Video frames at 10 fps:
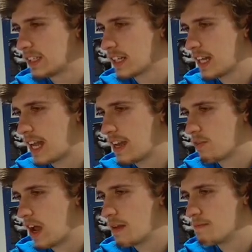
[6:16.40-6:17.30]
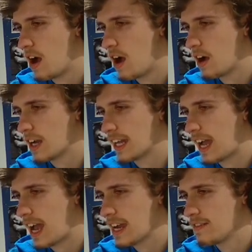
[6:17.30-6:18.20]
Okay, right. Mark, I
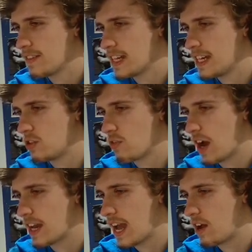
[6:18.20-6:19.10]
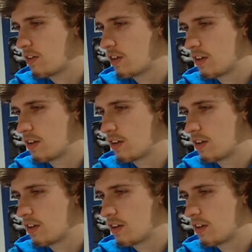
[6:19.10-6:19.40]
kind of need you right now.